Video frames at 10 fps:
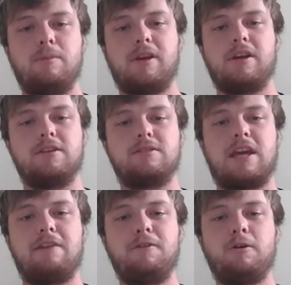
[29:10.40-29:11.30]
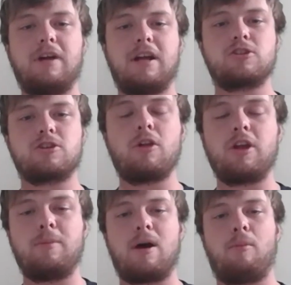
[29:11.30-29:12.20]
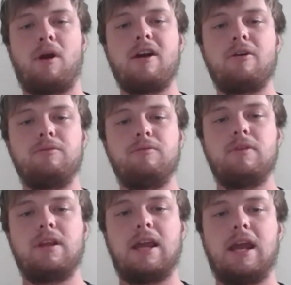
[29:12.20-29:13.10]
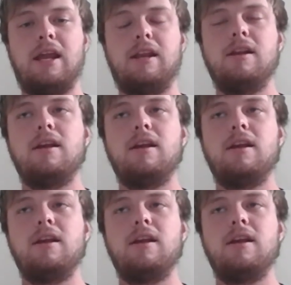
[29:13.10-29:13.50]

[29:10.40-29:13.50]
because they feel that strongly about Brown, and